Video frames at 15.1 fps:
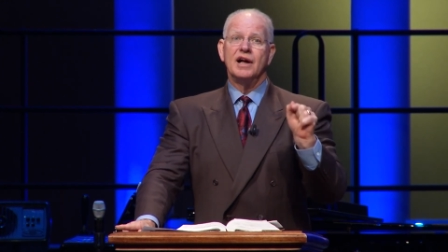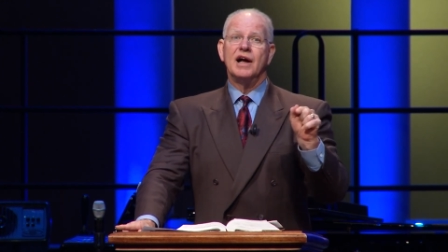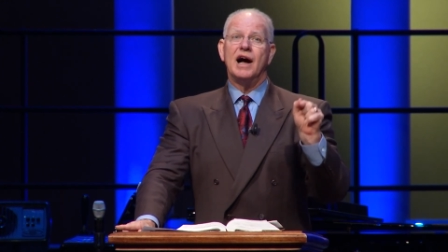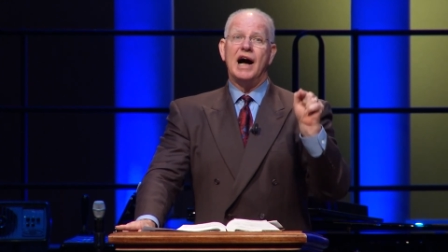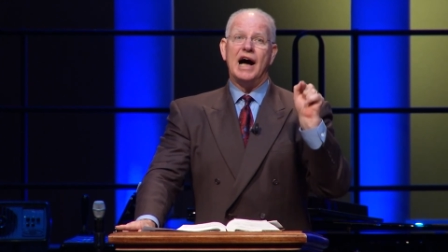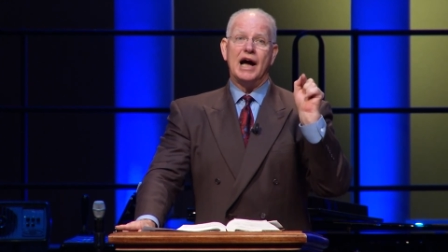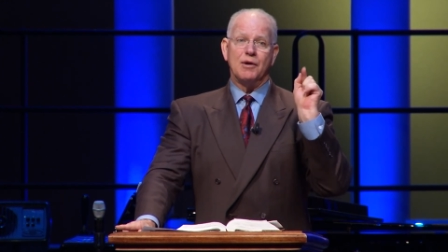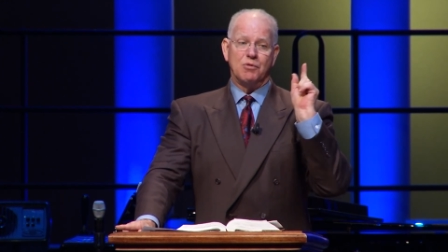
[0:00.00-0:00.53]

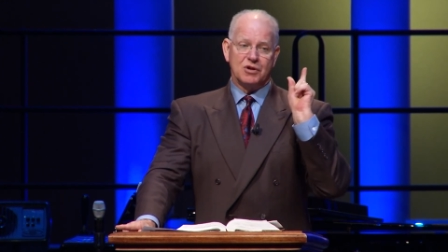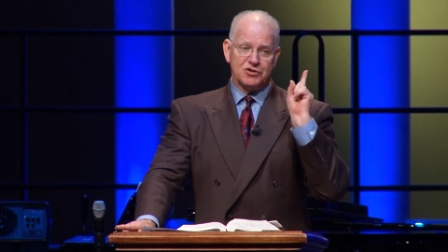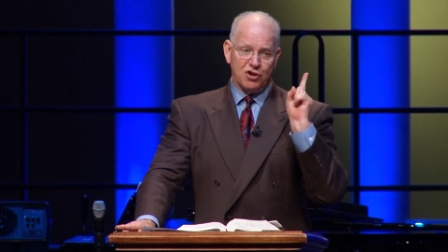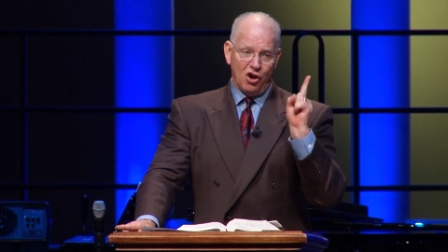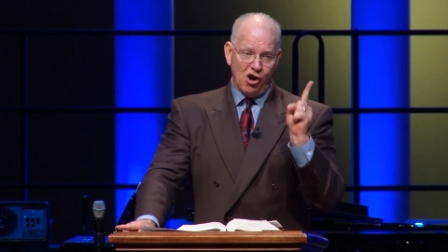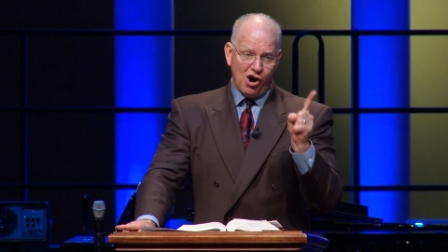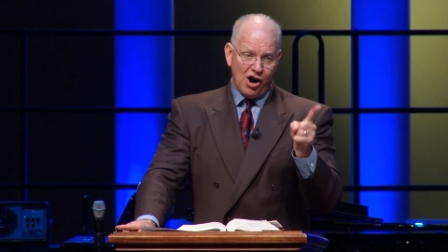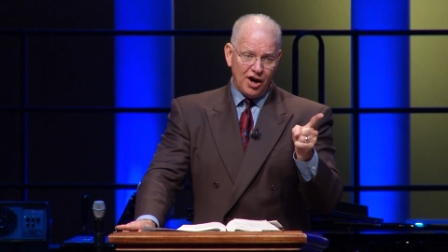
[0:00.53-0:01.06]
I was
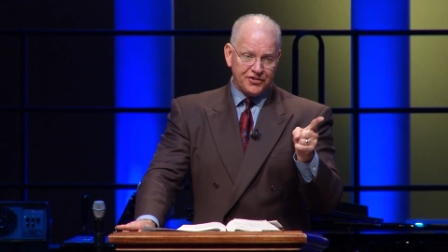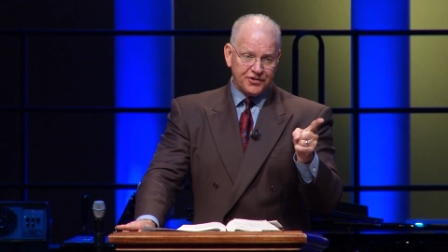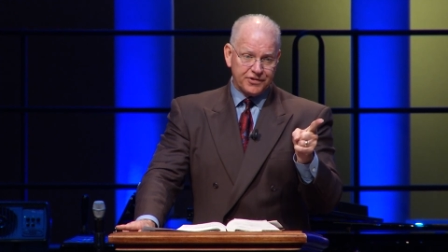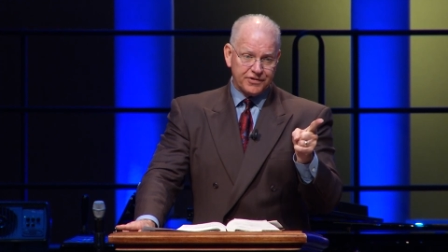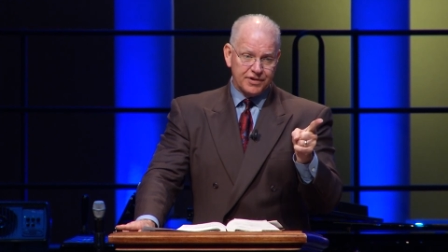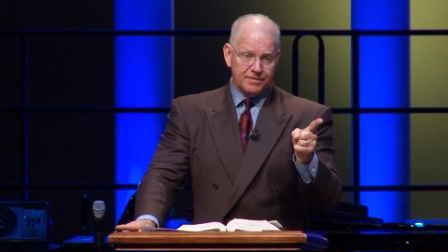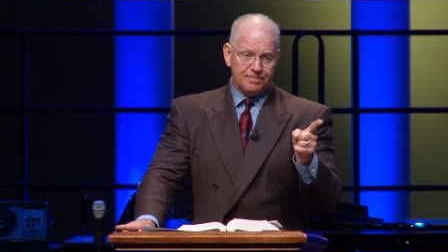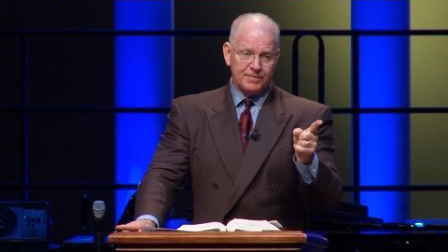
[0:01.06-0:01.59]

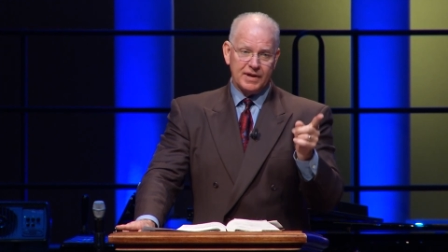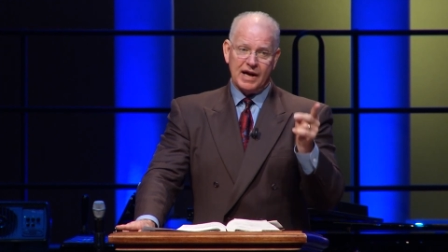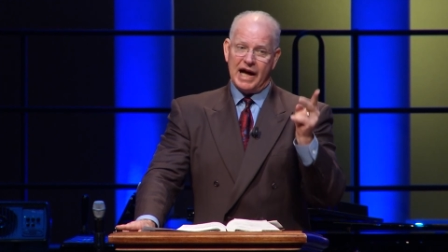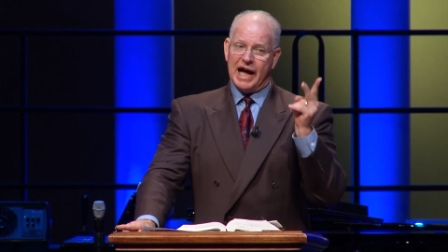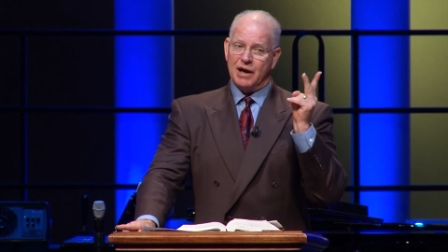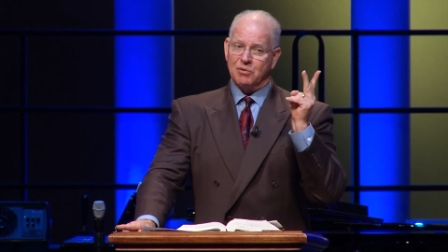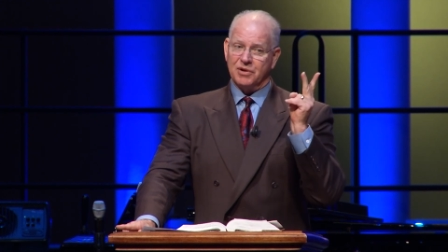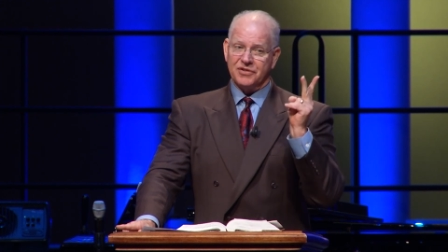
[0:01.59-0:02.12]
lost,
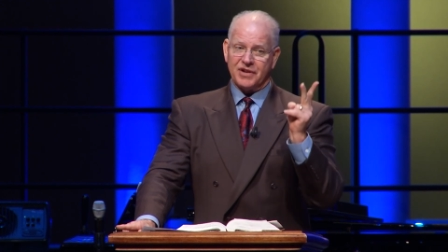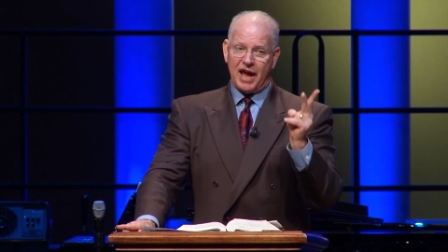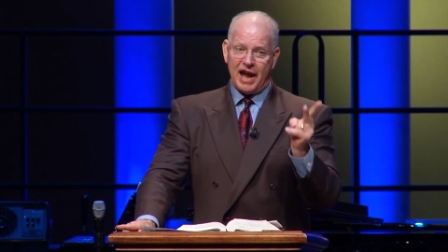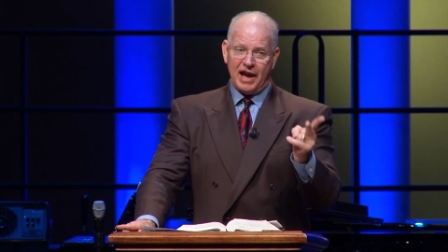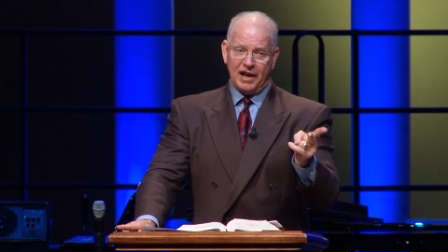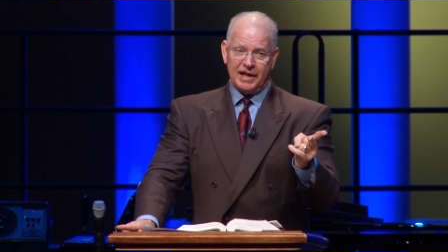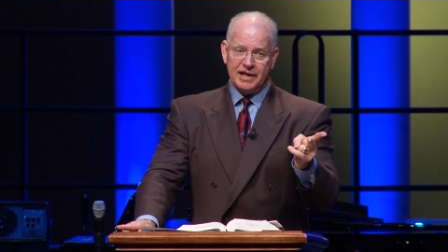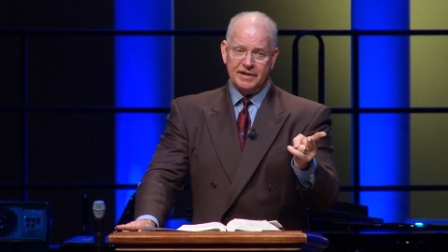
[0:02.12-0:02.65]
I was
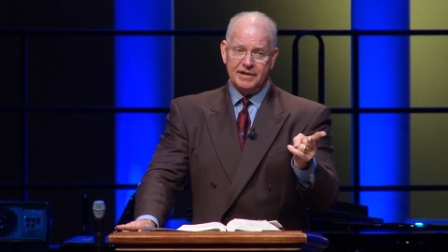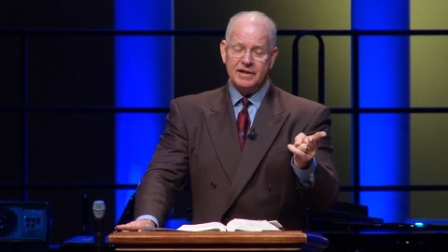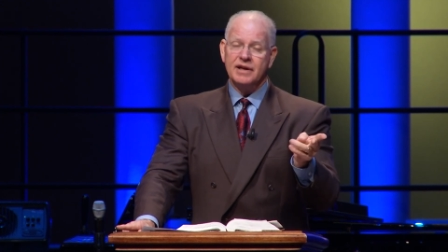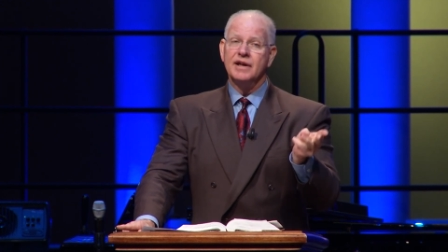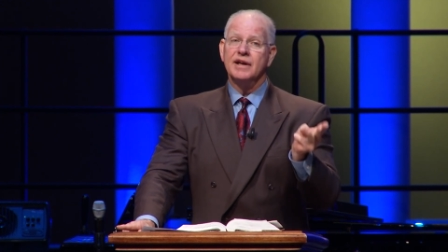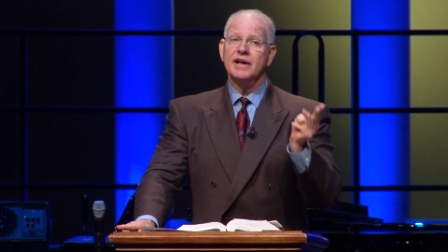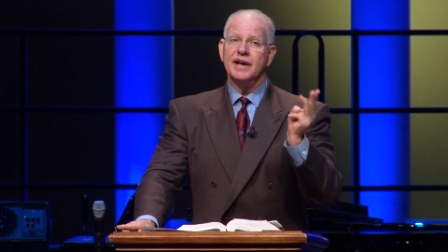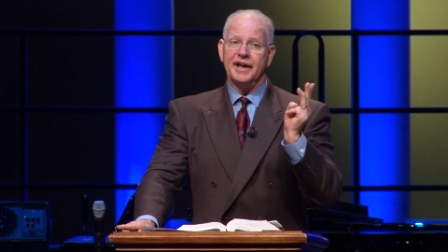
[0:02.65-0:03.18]
alien,
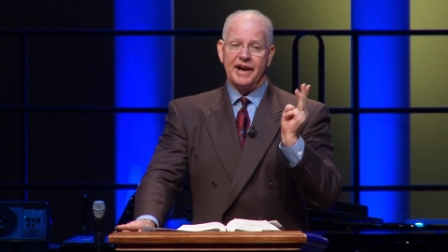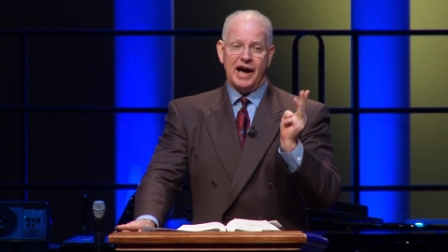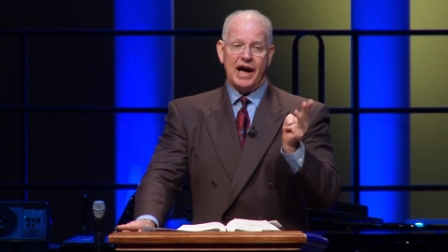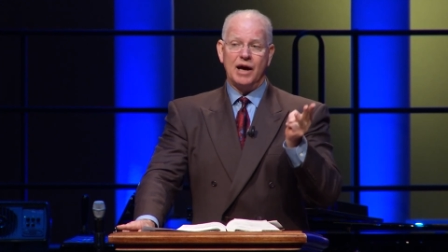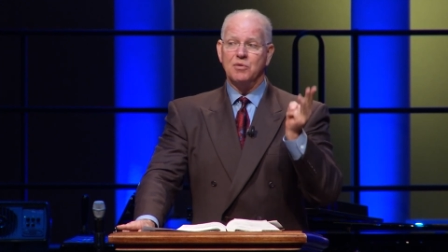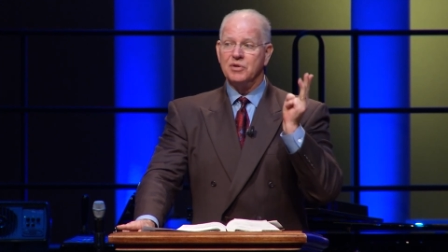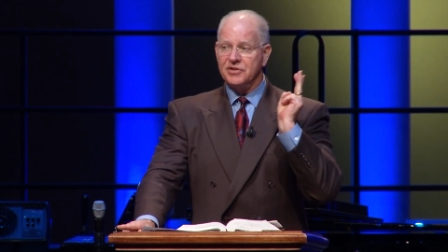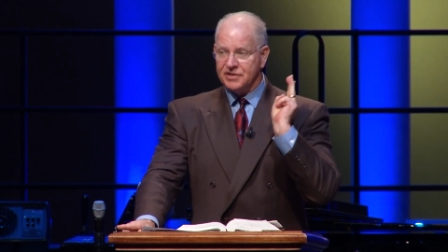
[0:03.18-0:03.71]
and I
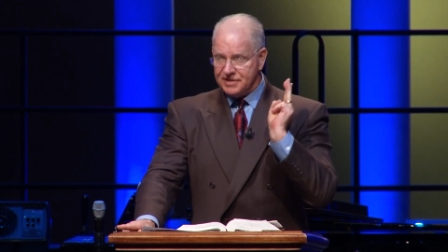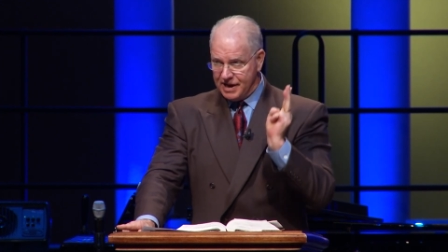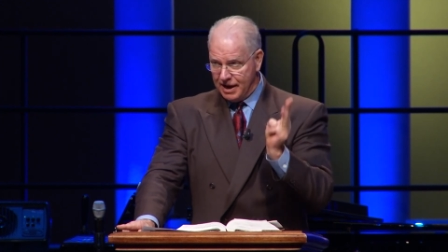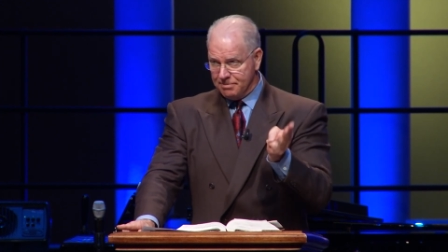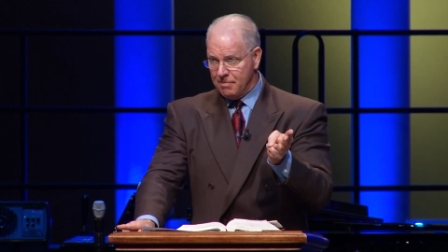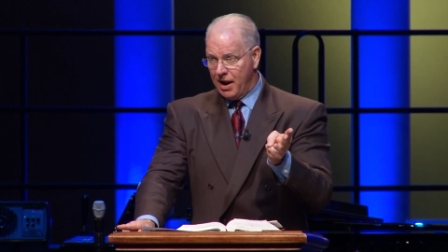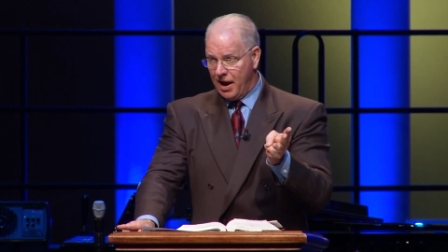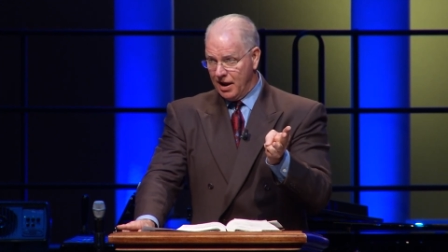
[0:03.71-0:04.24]
was a dead
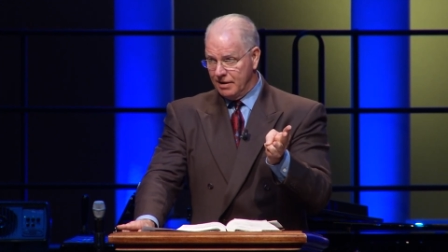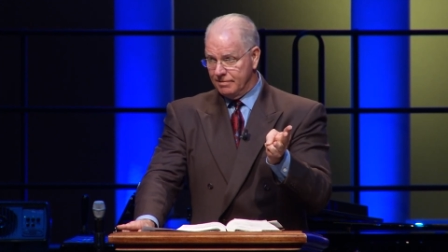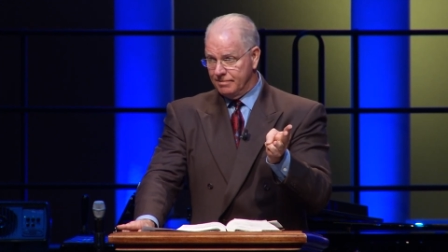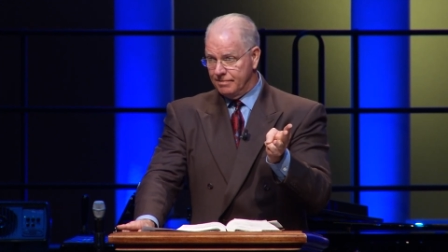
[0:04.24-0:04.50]
man.